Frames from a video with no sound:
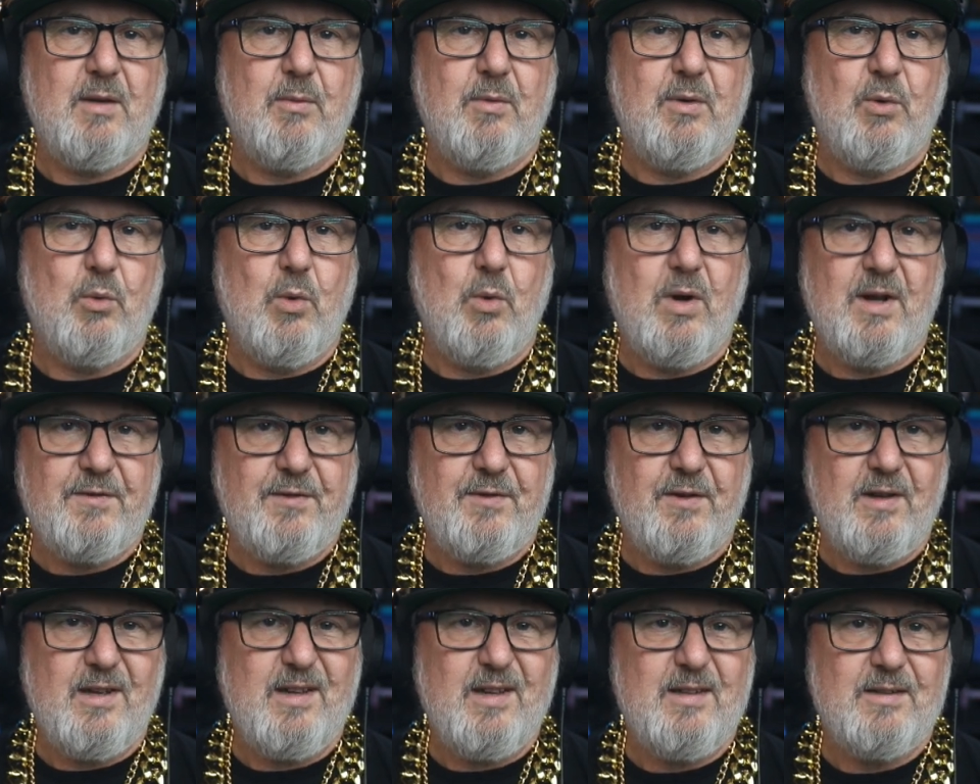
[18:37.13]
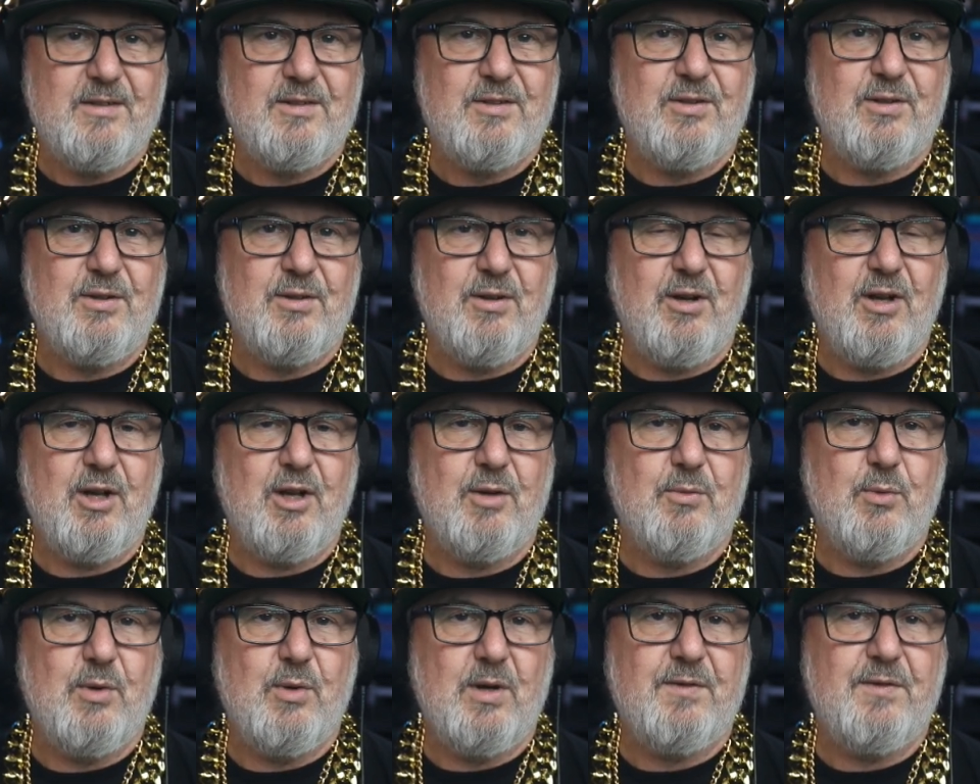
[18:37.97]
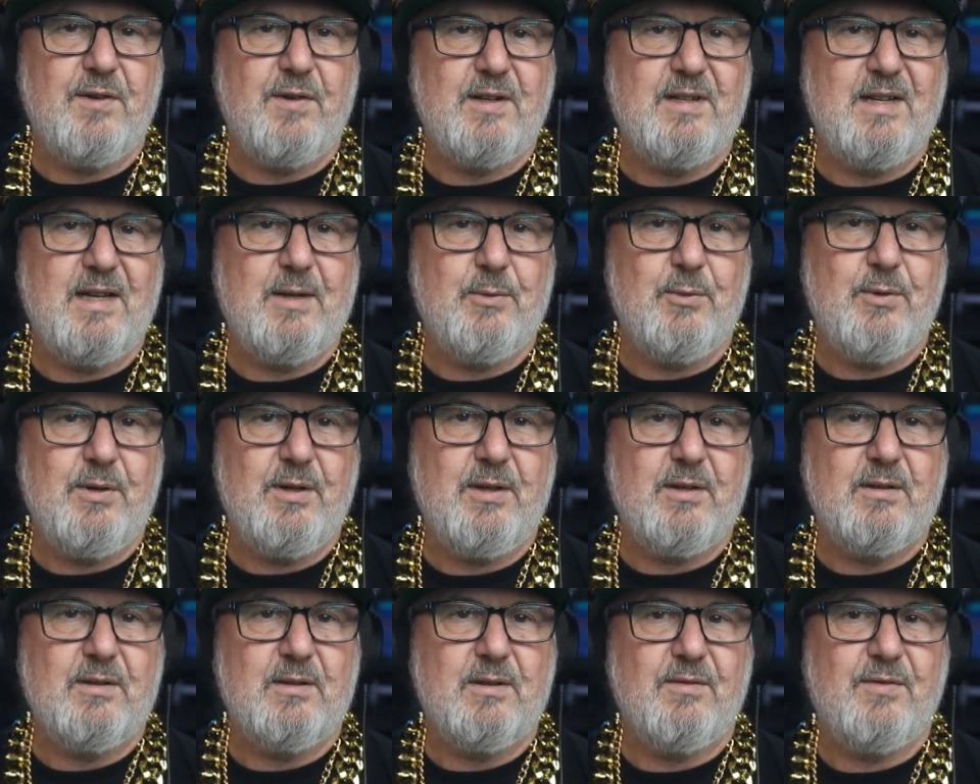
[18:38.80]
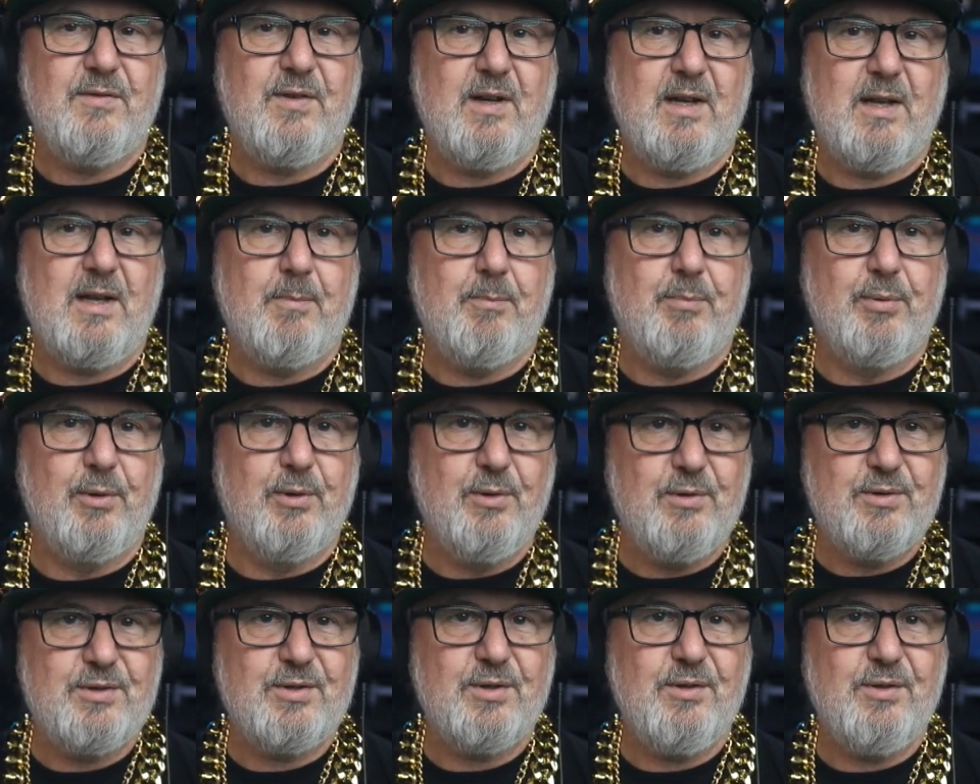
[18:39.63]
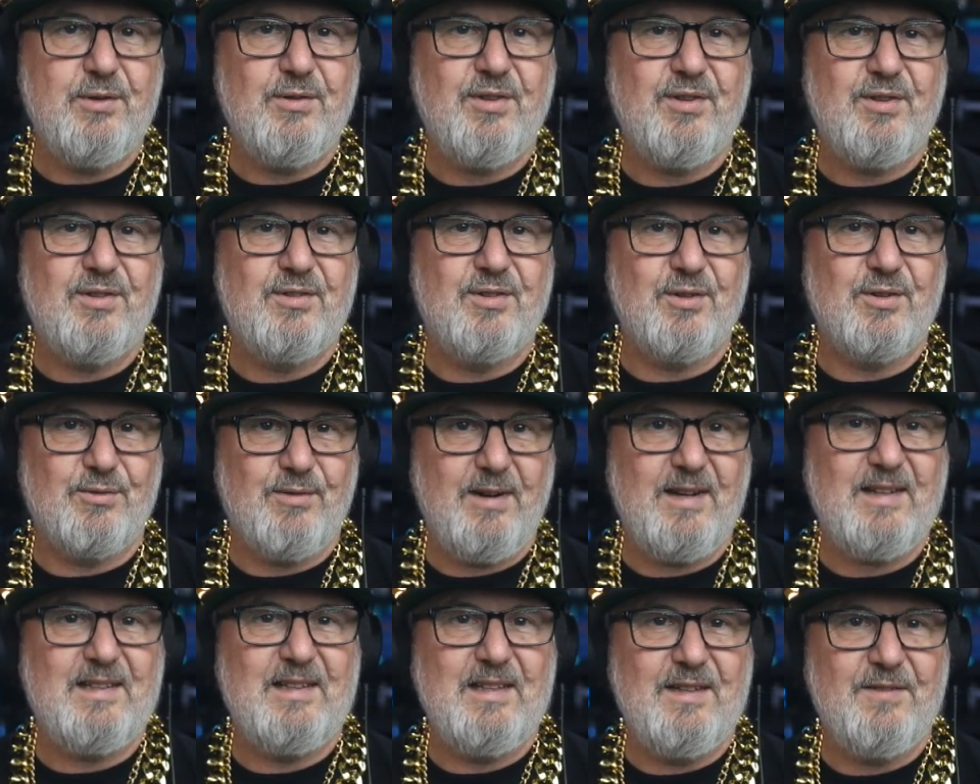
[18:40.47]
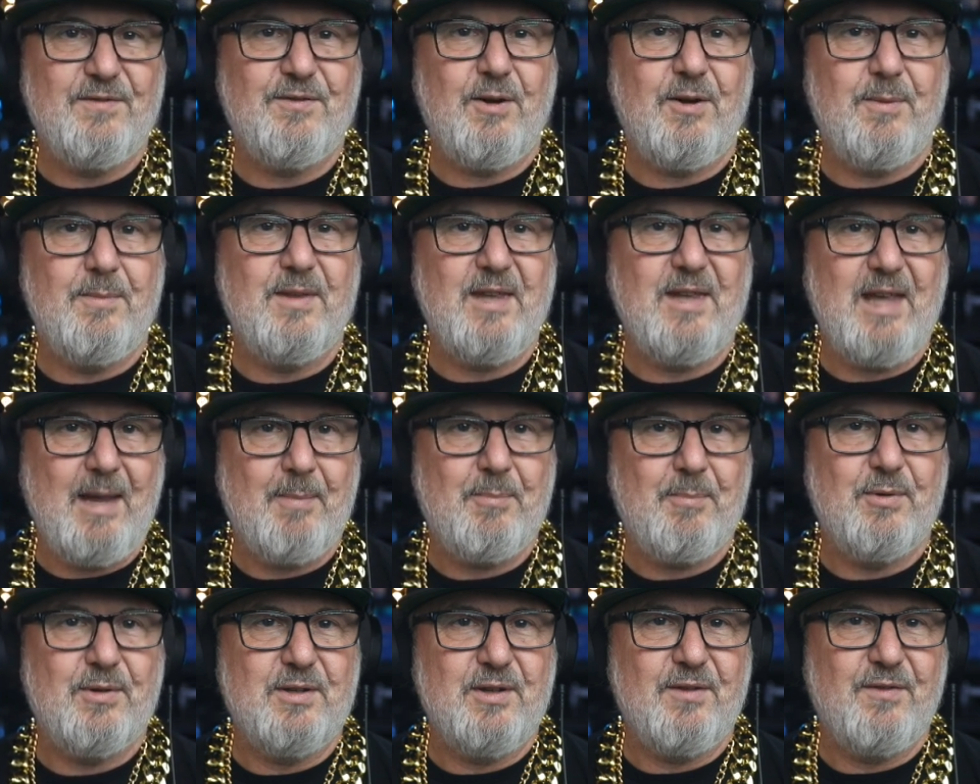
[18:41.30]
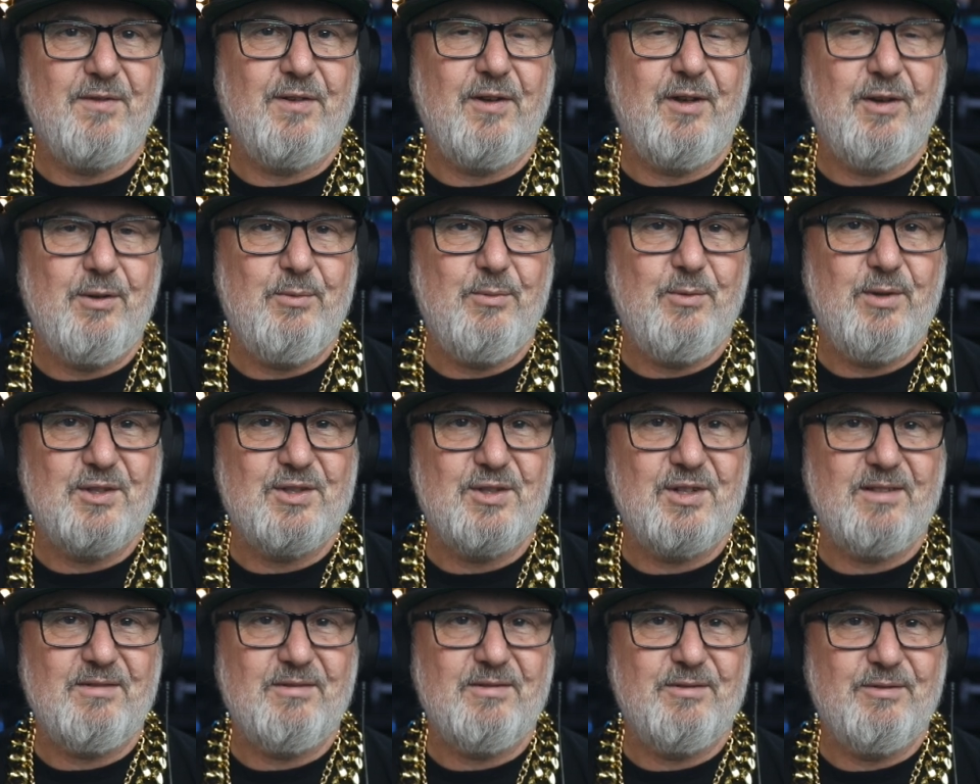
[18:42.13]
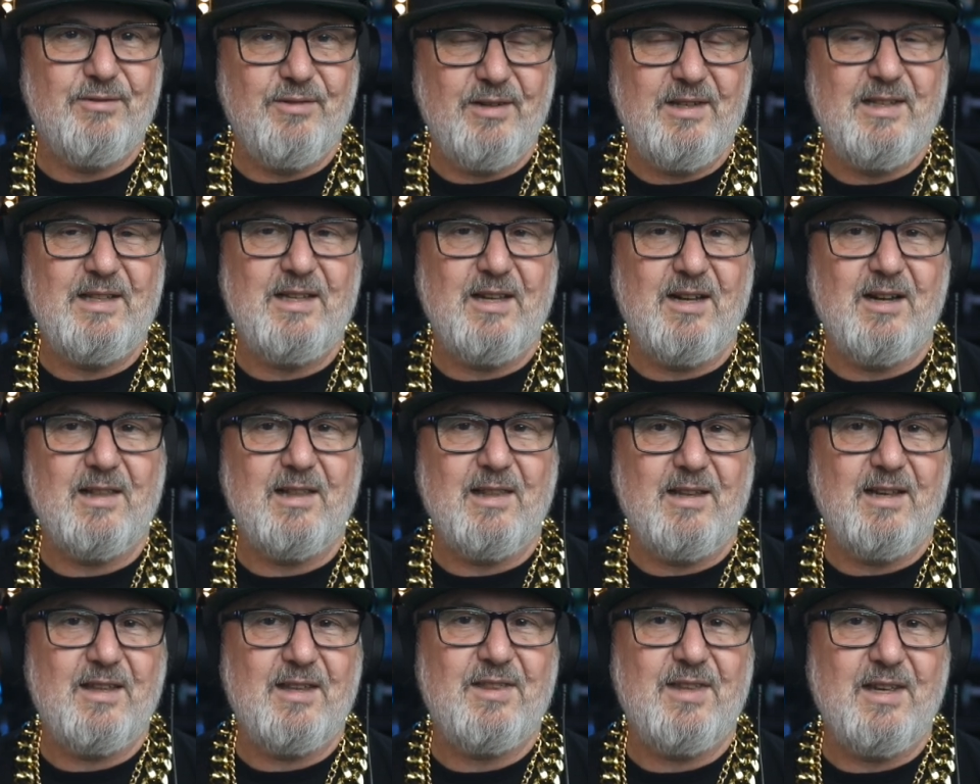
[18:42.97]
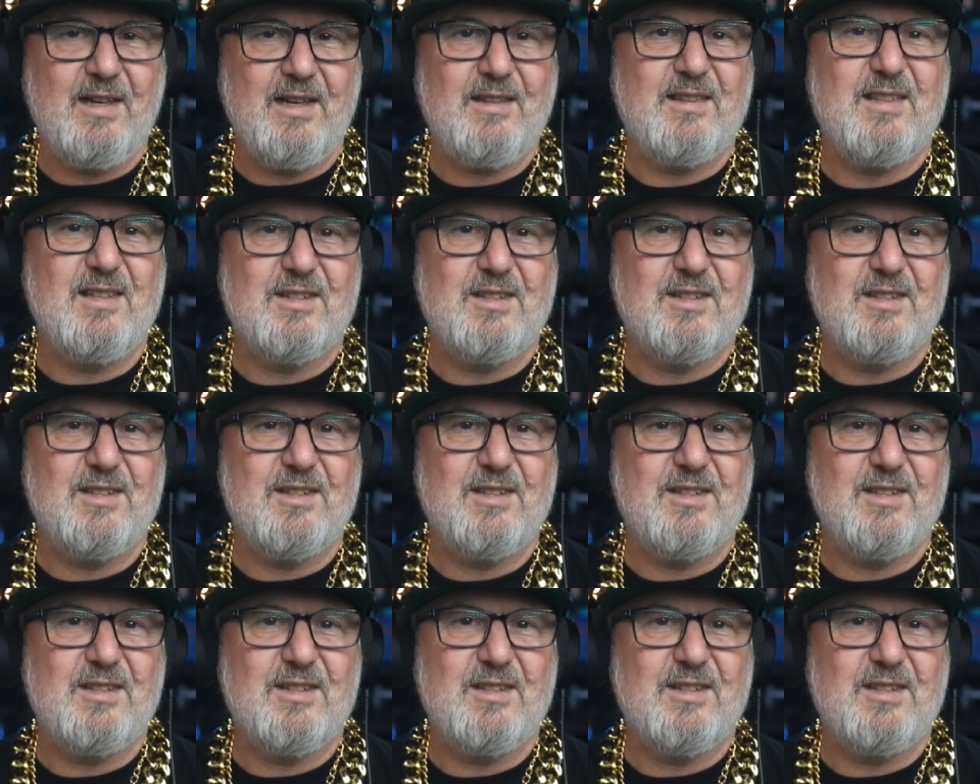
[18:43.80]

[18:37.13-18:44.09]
Wi-Fi to your home Wi-Fi network, via Bluetooth directly from the app on your phone, which really, I like that.